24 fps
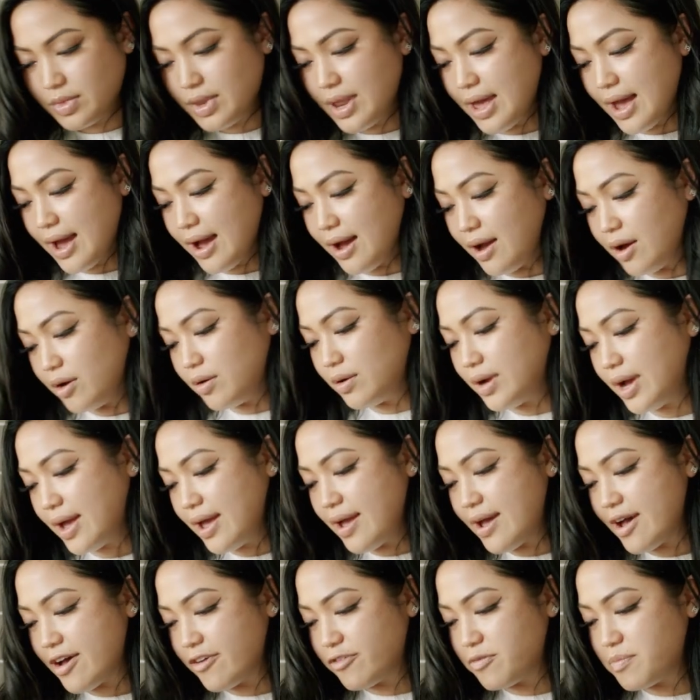Now, I
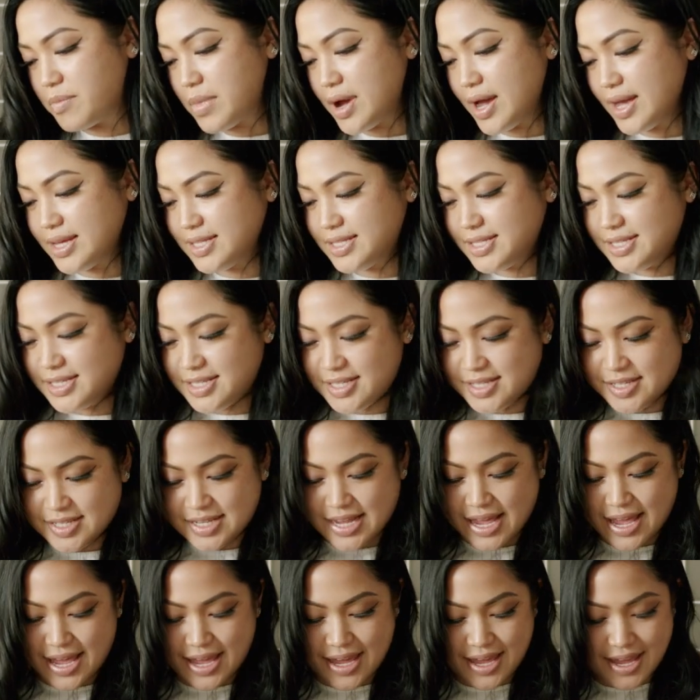have my
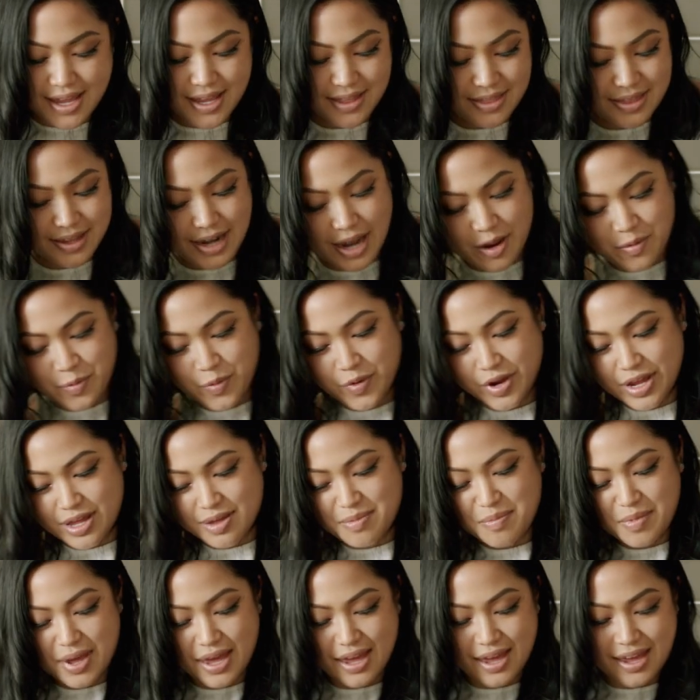steak that I
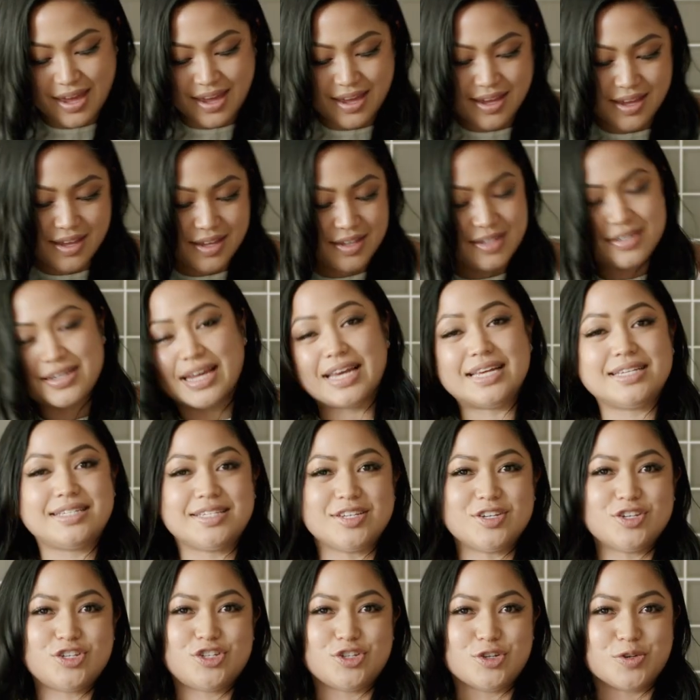pre-made, nice
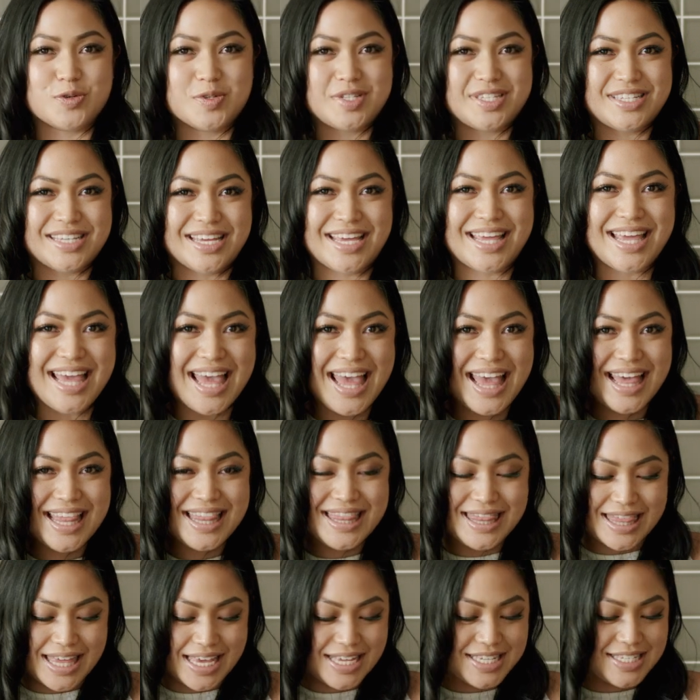and juicy,
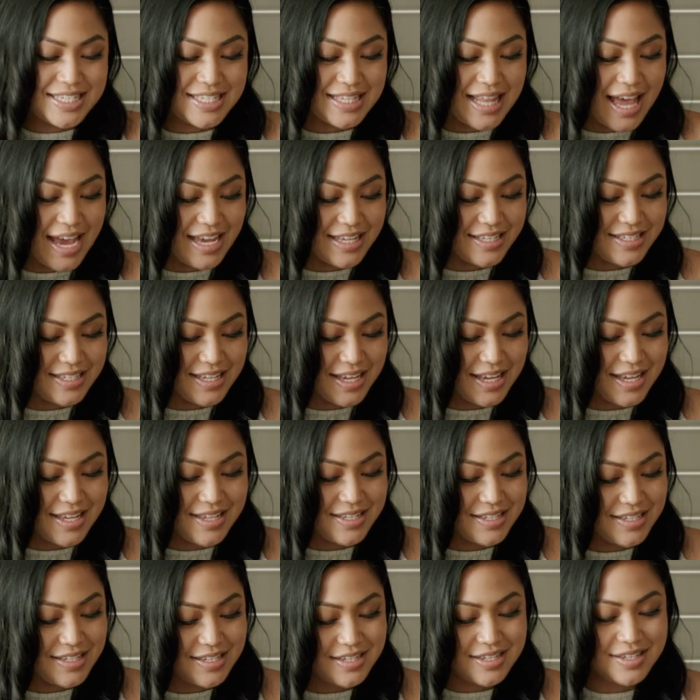thick
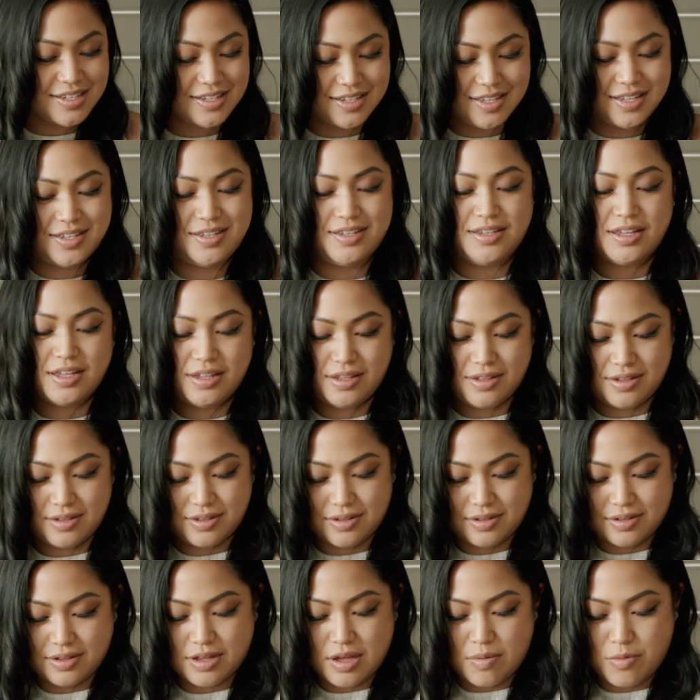slices.
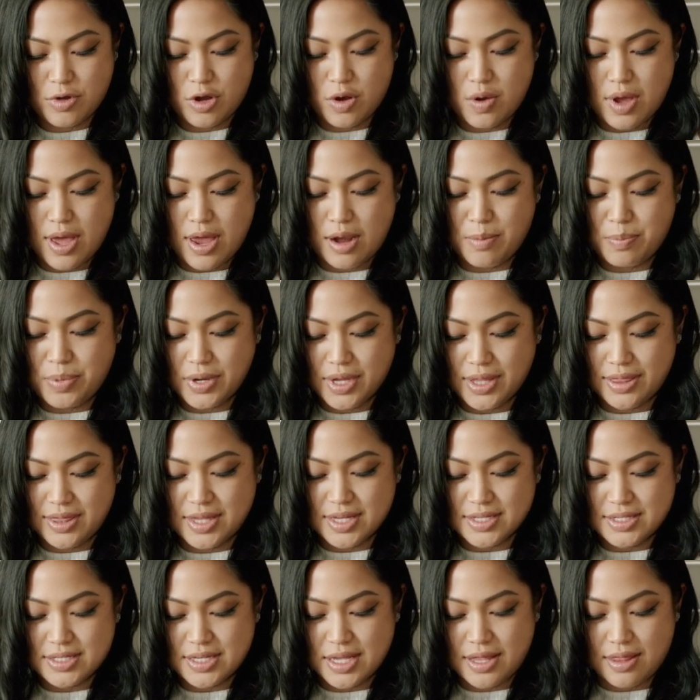I'm gonna go ahead and put
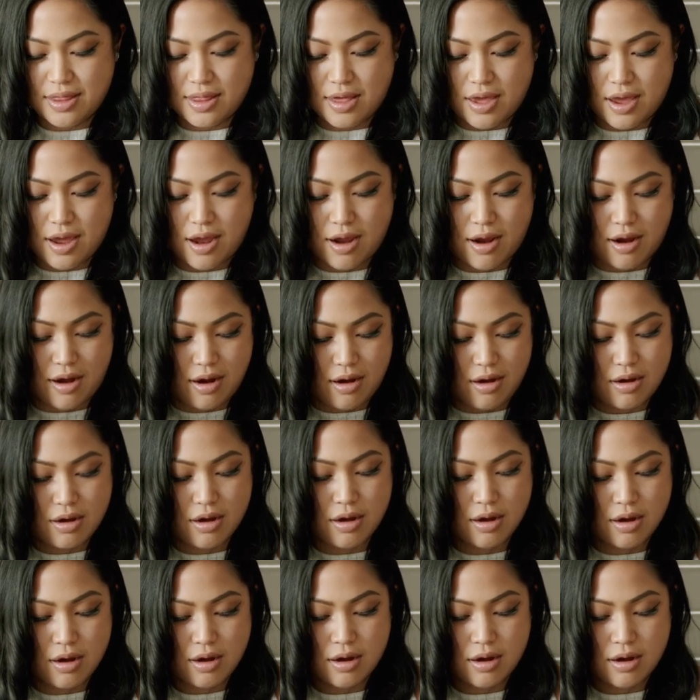this in there.